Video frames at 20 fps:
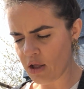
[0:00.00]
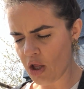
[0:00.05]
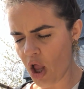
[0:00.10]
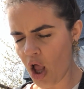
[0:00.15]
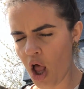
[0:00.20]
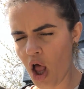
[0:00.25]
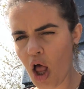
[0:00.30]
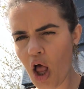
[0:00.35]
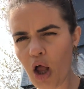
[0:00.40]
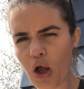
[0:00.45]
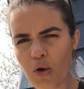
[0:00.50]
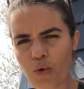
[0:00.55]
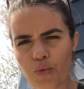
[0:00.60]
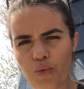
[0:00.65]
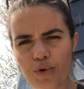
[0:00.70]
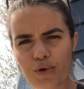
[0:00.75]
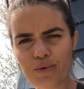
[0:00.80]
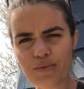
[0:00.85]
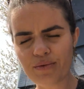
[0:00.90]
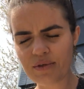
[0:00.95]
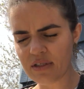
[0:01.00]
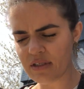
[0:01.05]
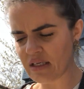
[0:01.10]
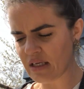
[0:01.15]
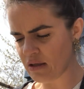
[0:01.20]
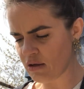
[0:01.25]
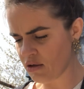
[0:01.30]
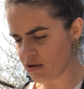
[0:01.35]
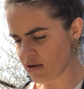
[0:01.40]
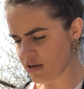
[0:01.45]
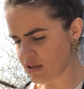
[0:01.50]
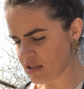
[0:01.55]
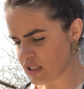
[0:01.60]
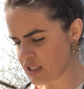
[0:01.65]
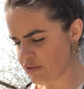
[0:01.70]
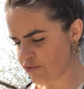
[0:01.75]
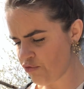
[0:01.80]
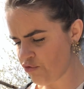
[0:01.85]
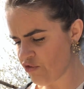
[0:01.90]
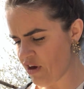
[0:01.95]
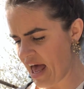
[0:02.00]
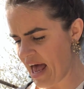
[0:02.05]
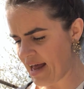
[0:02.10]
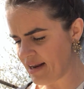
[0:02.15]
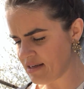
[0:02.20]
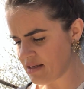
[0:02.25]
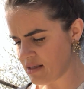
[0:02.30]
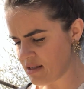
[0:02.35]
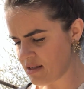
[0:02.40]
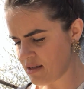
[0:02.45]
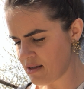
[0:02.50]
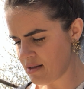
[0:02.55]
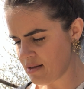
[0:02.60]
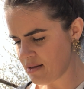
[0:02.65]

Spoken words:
long roots and looks fat.